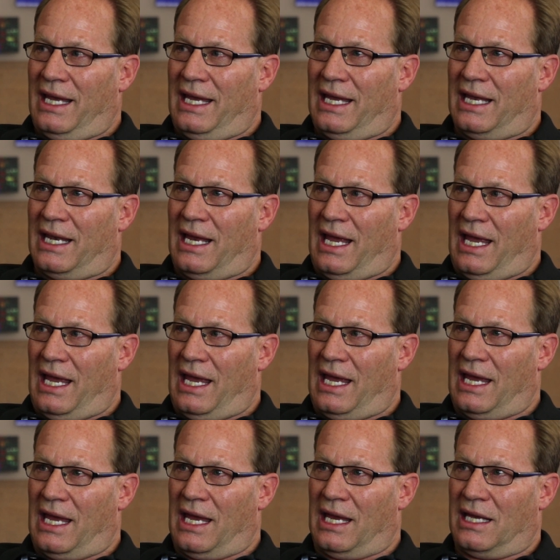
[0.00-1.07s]
in
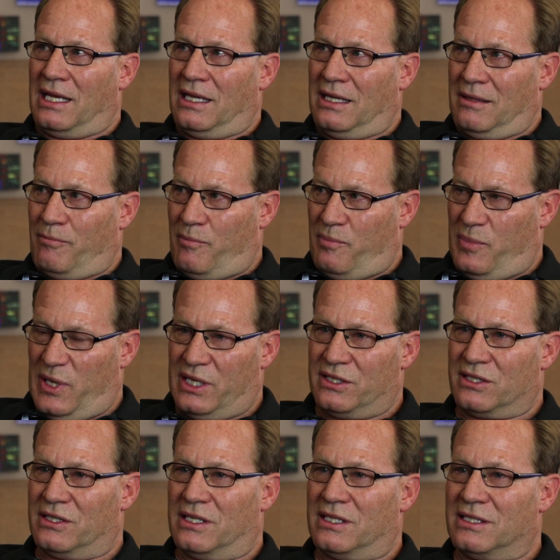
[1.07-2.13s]
a
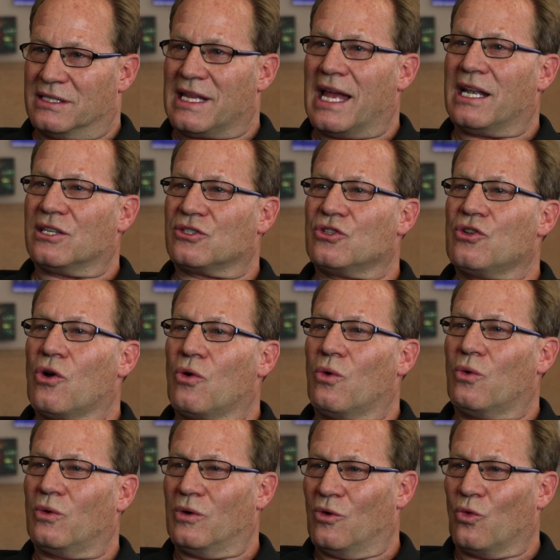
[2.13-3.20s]
business that is
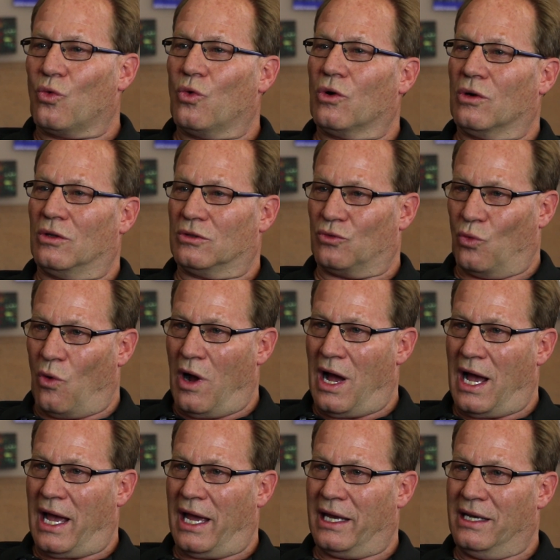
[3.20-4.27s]
known
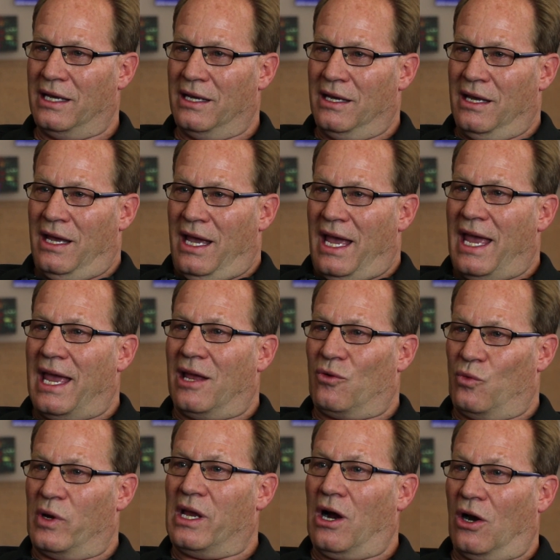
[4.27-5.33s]
worldwide,
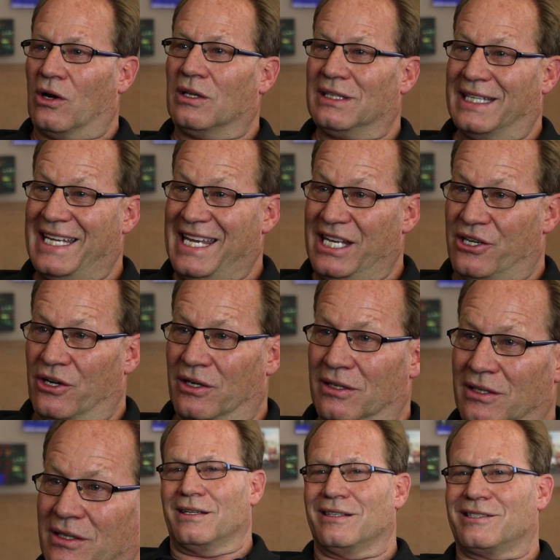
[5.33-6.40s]
and we are a leader.
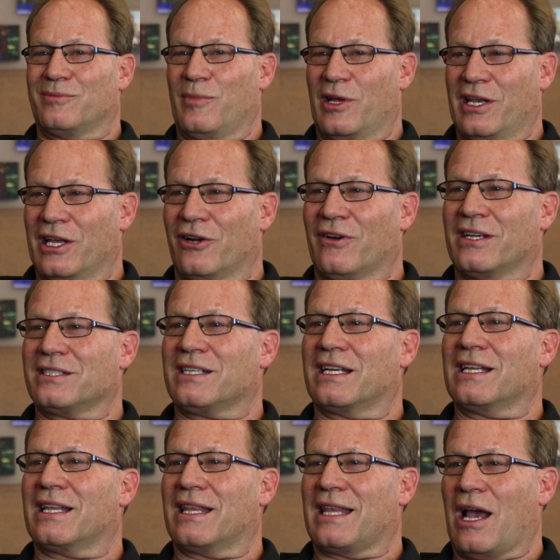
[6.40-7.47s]
It's been
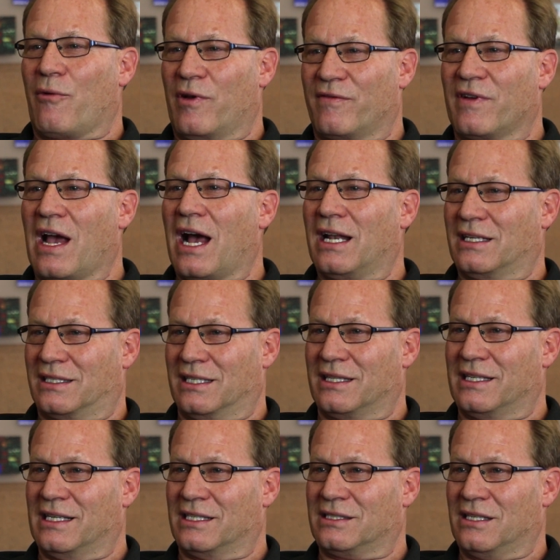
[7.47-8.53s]
interesting that we've gotten to
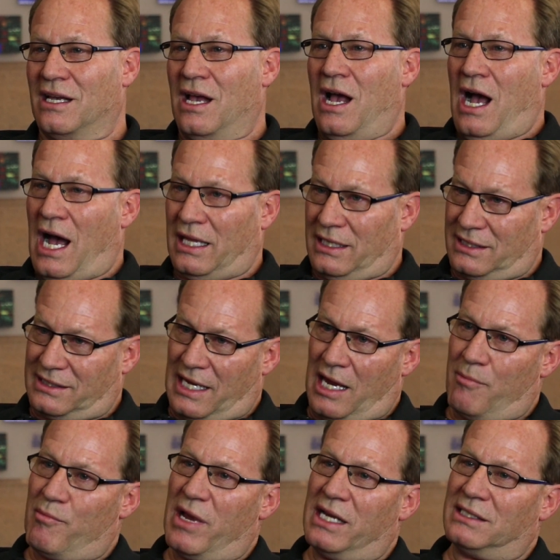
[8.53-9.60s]
this on the
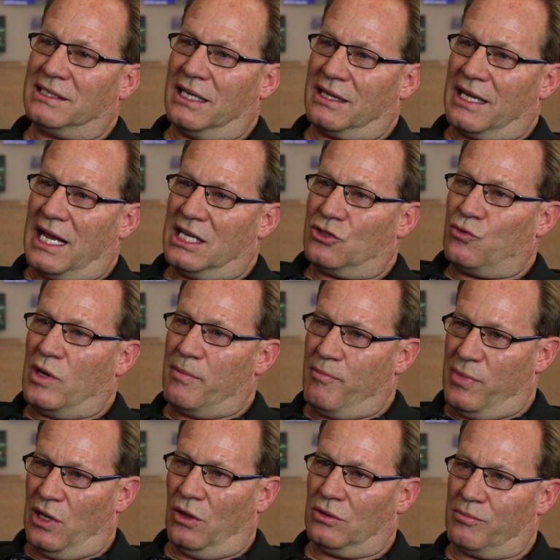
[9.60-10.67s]
same basic things we
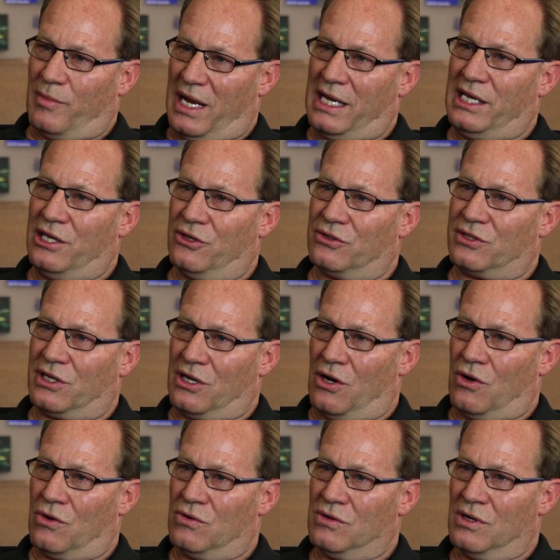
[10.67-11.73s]
built many years
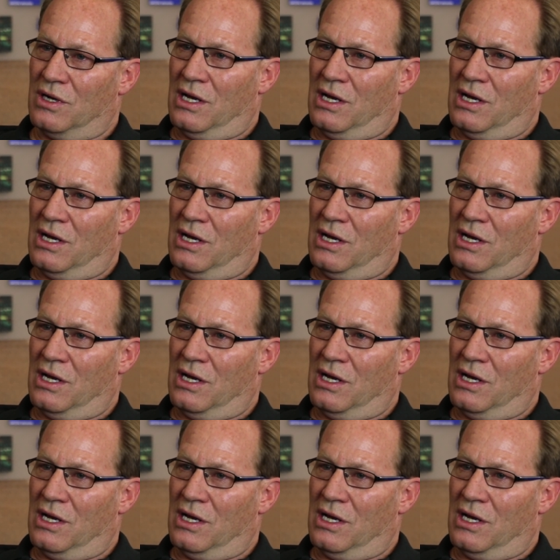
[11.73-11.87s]
ago.